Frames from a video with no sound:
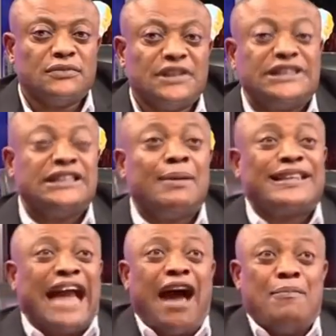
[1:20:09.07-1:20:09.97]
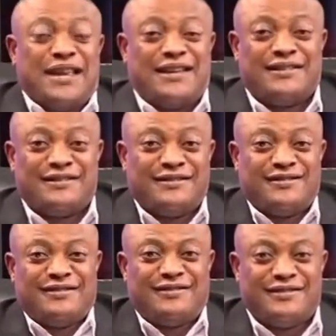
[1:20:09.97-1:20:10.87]
Until you tell me,
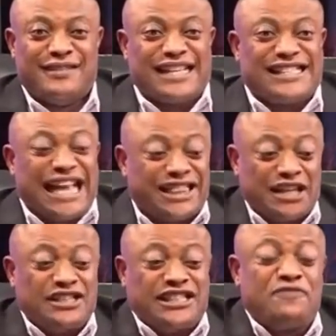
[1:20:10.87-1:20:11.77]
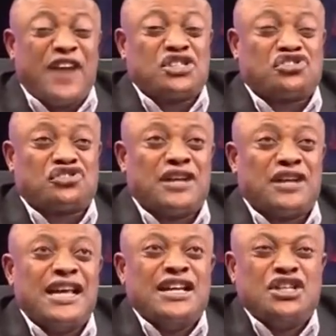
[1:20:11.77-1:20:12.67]
set the first
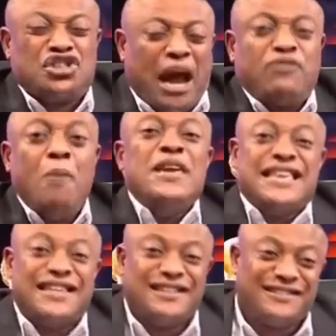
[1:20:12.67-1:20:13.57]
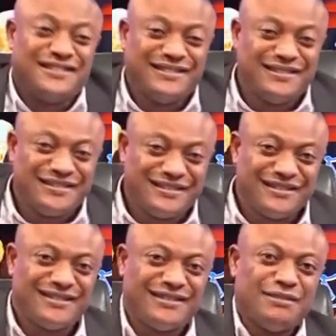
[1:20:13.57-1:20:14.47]
trap for me.
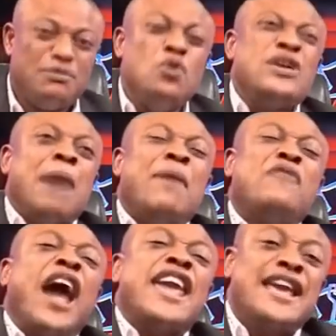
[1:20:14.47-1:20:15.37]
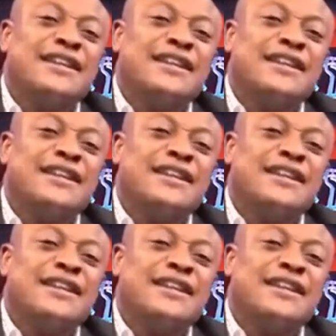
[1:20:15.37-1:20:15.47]
Me am afraid.